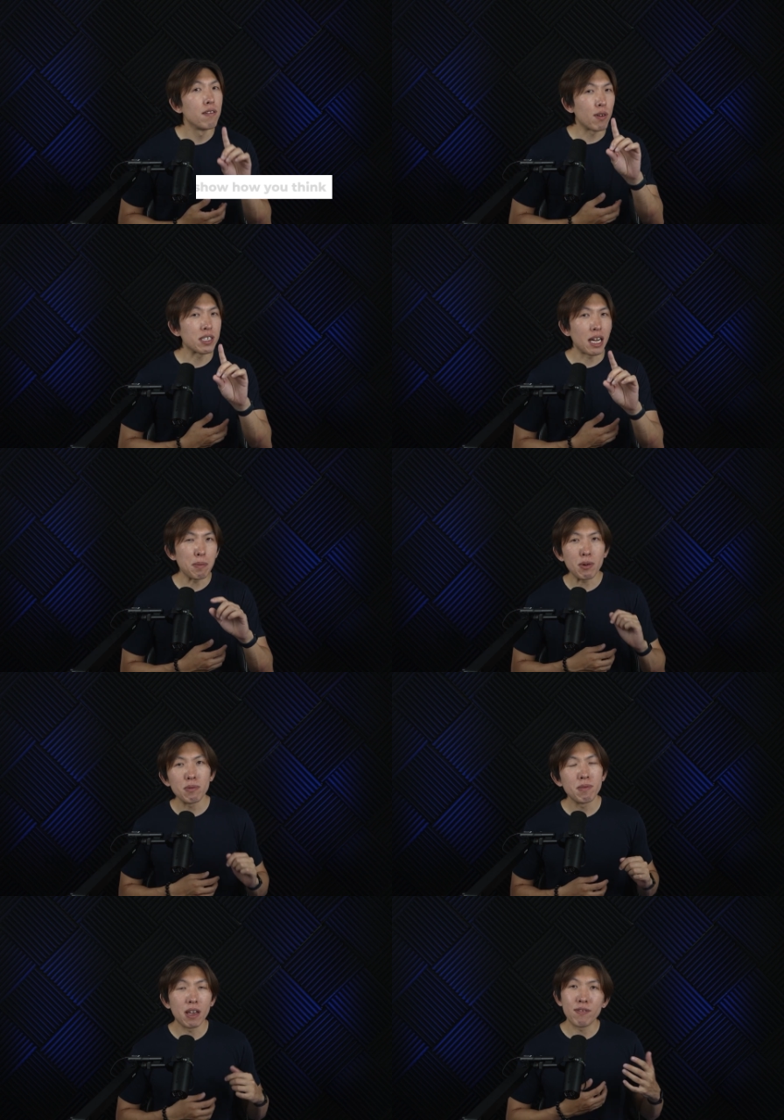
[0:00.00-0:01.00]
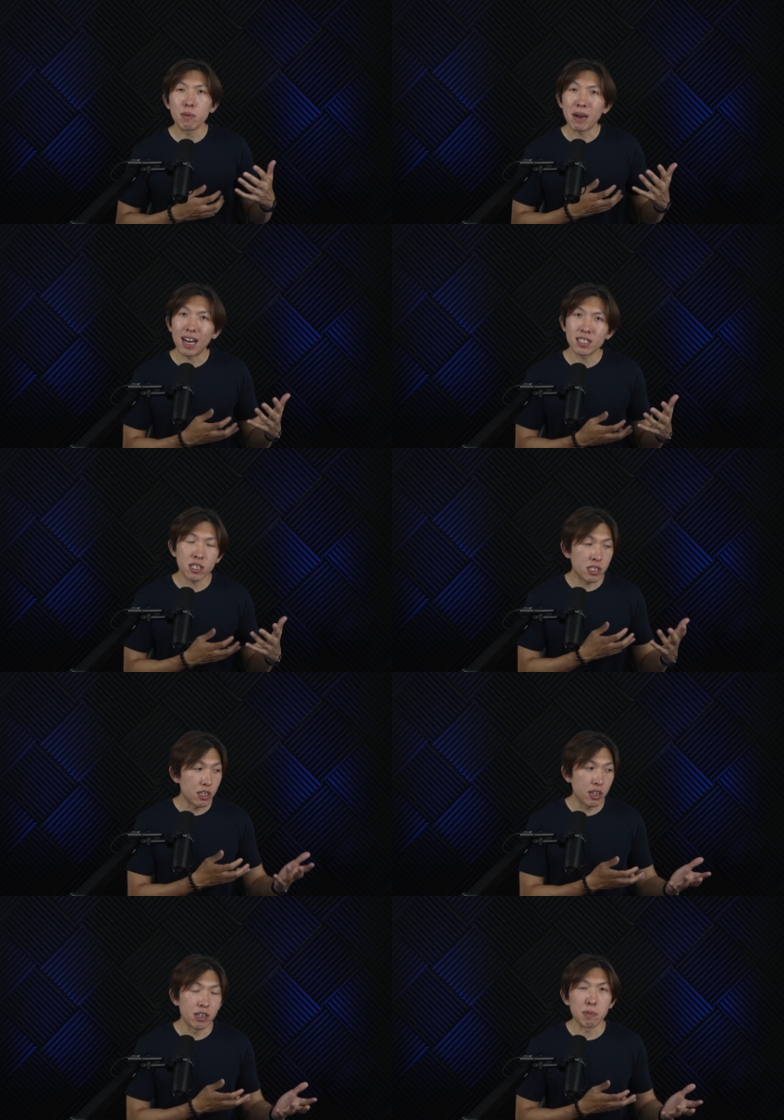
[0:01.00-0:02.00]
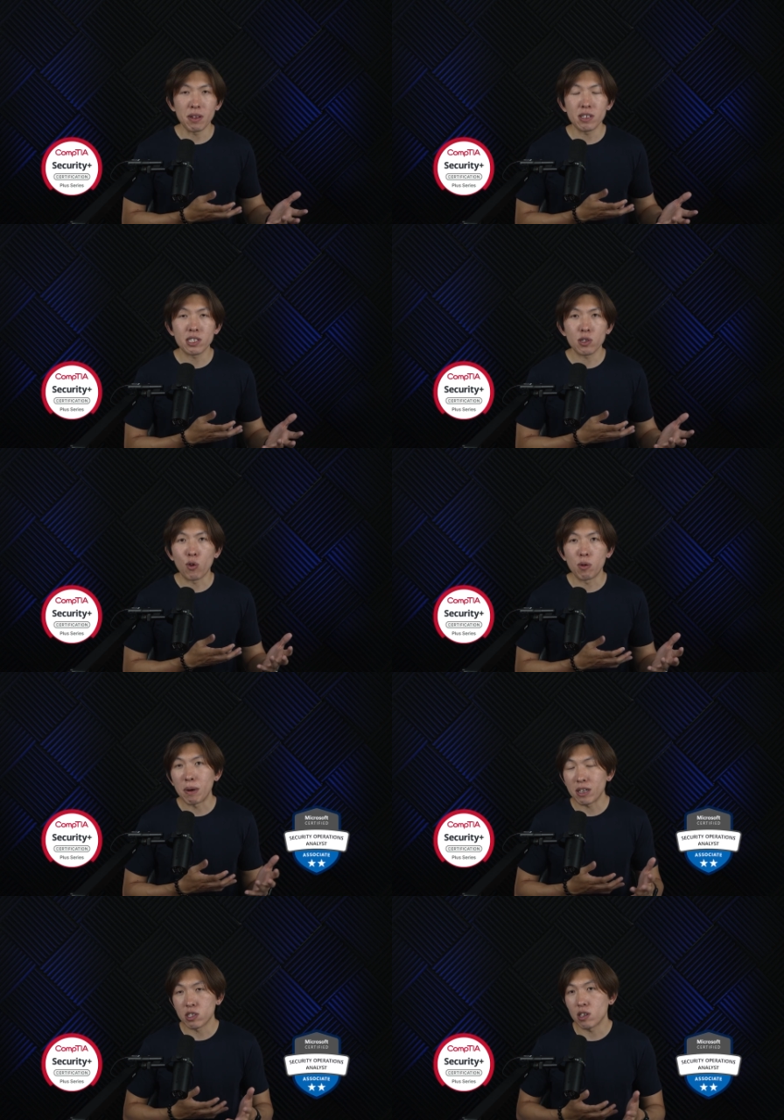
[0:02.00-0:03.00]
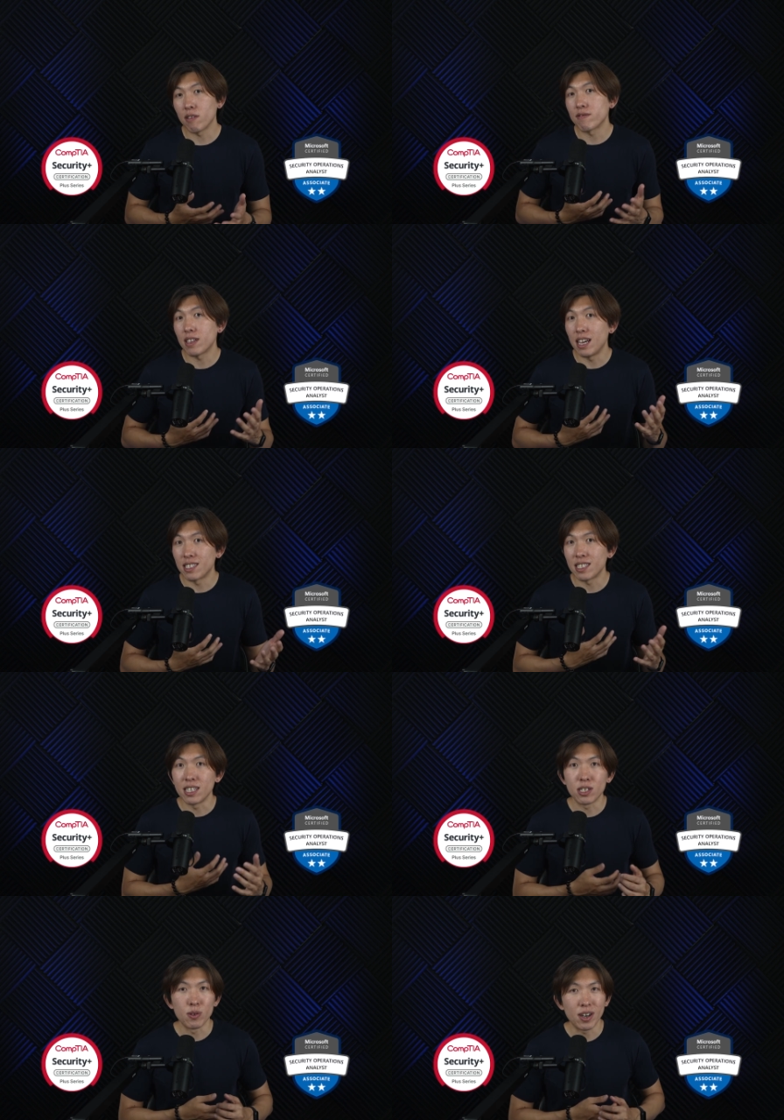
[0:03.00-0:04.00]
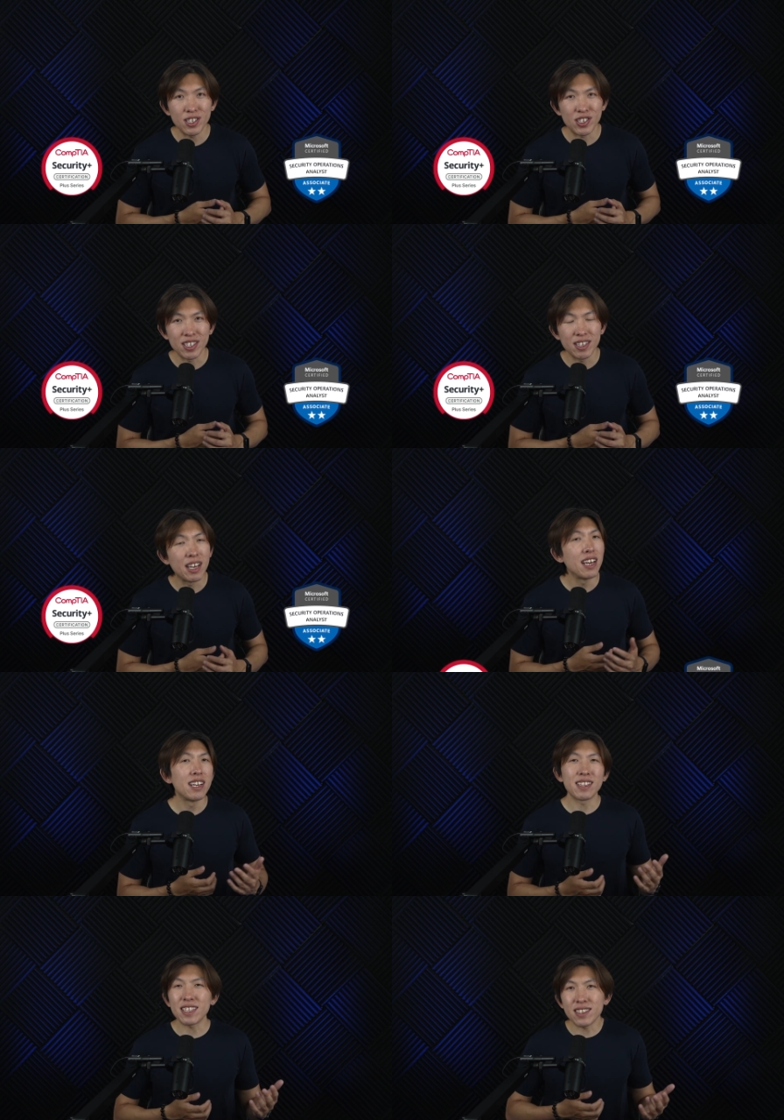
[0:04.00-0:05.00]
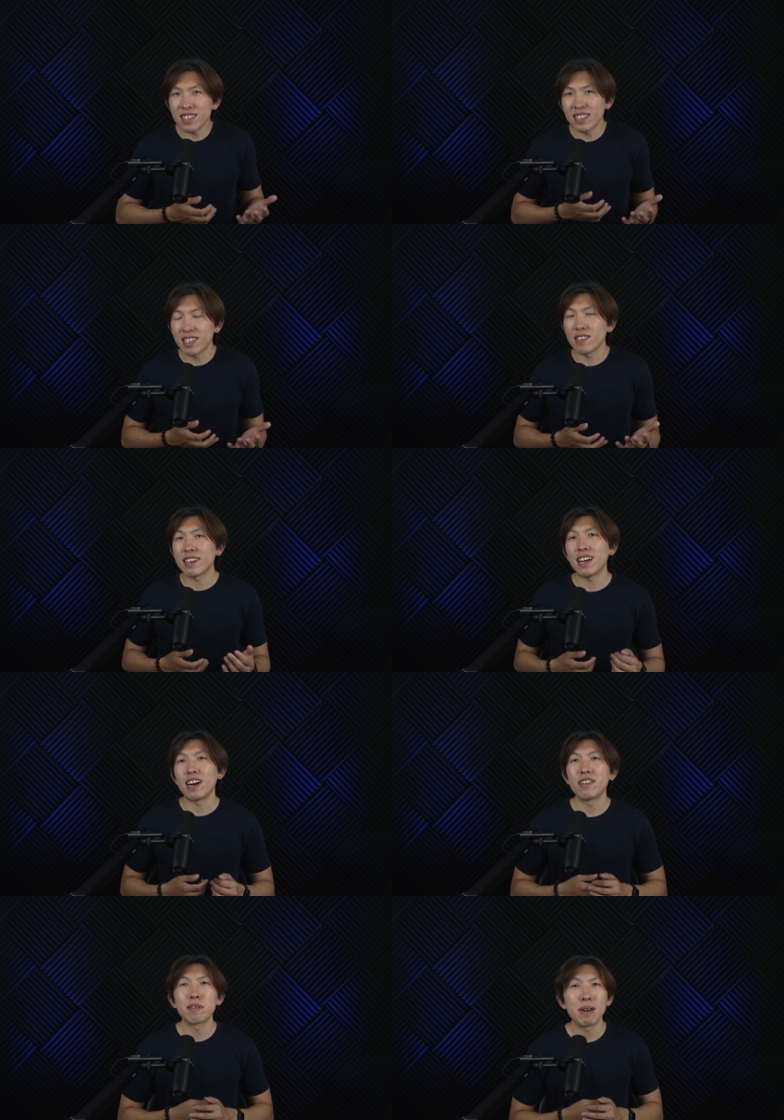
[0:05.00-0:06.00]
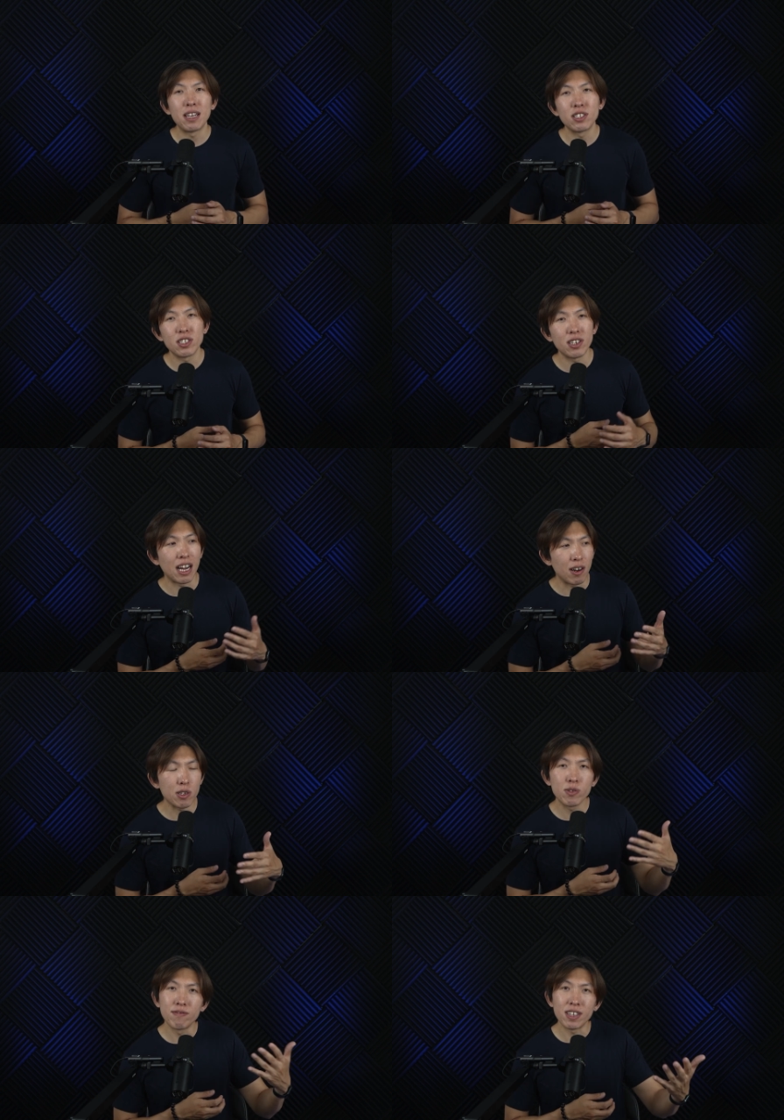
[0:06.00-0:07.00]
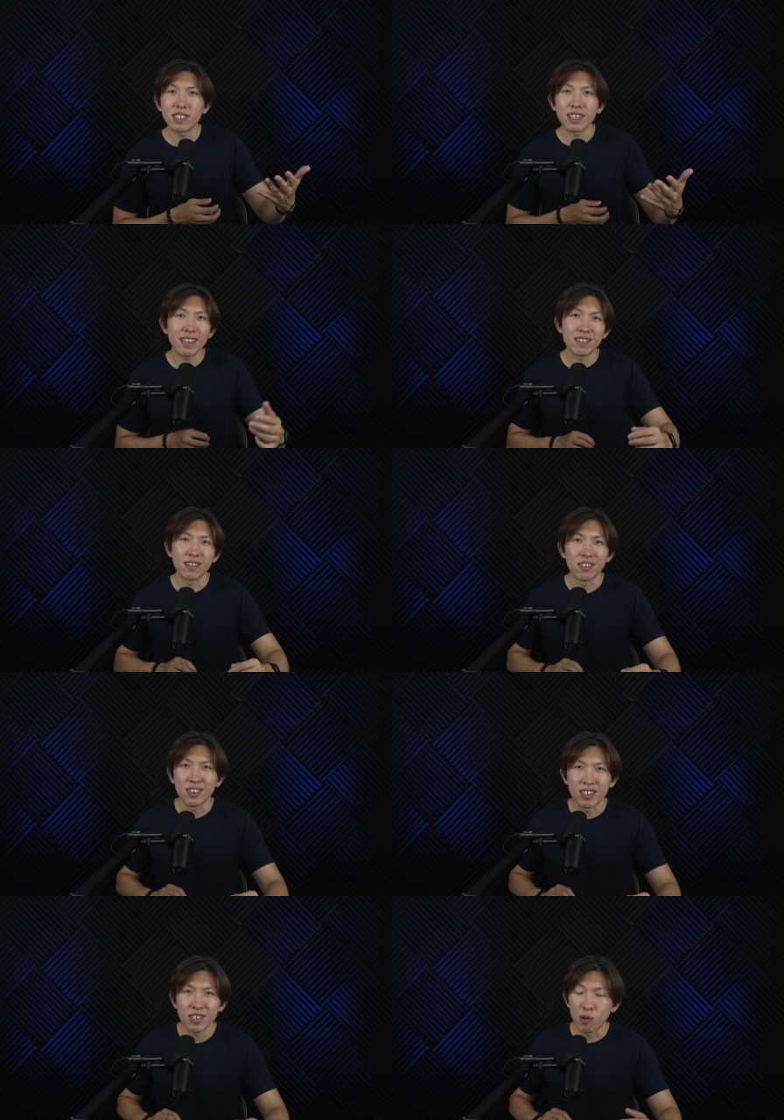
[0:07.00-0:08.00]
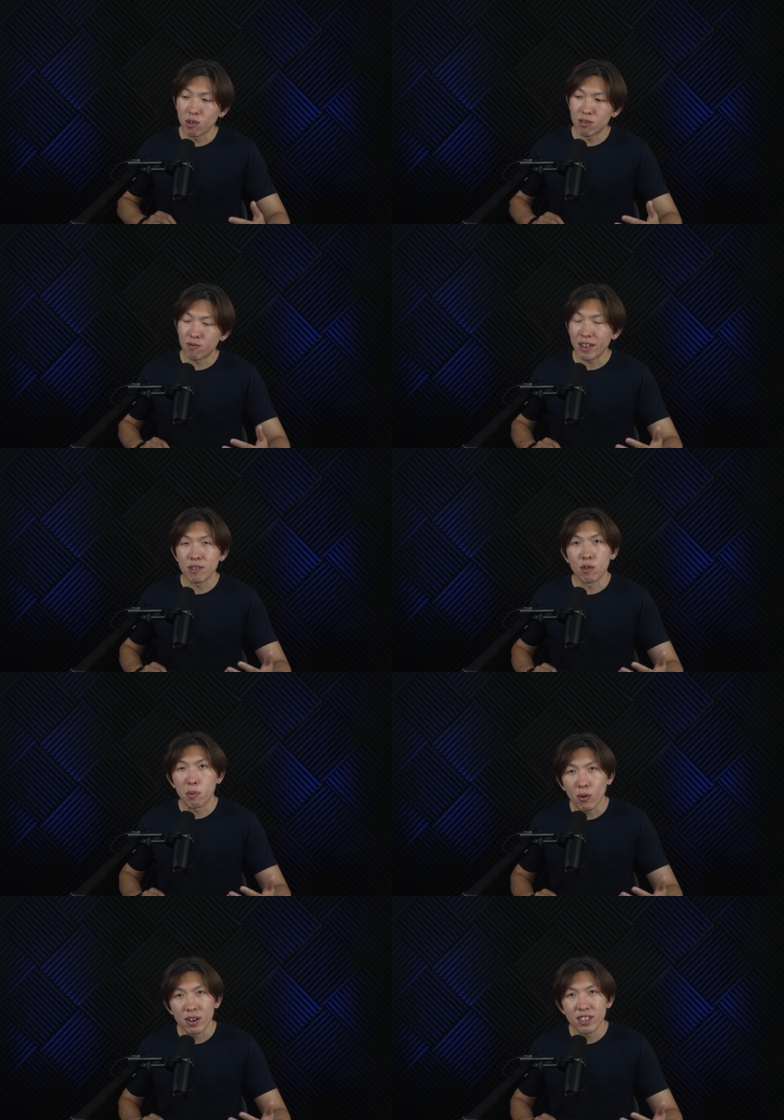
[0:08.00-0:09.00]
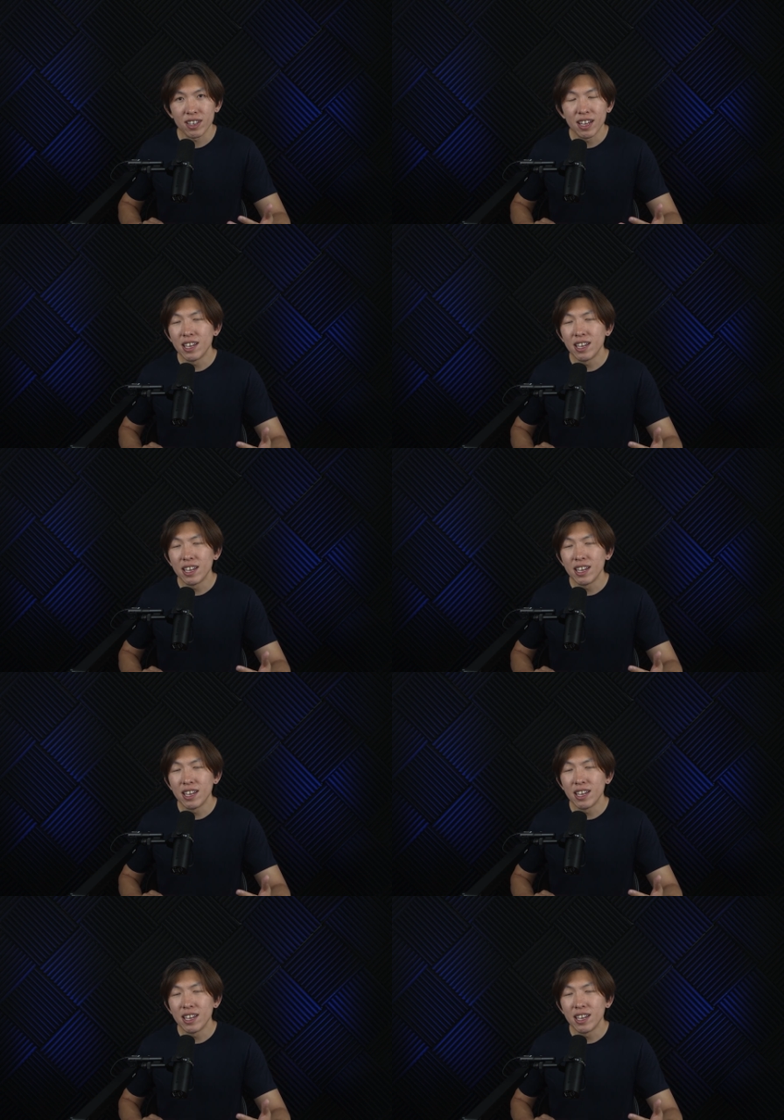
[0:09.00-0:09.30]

For example, if you pass Security Plus or Microsoft SC200, that doesn't tell a hiring manager how you investigate an alert or write a report.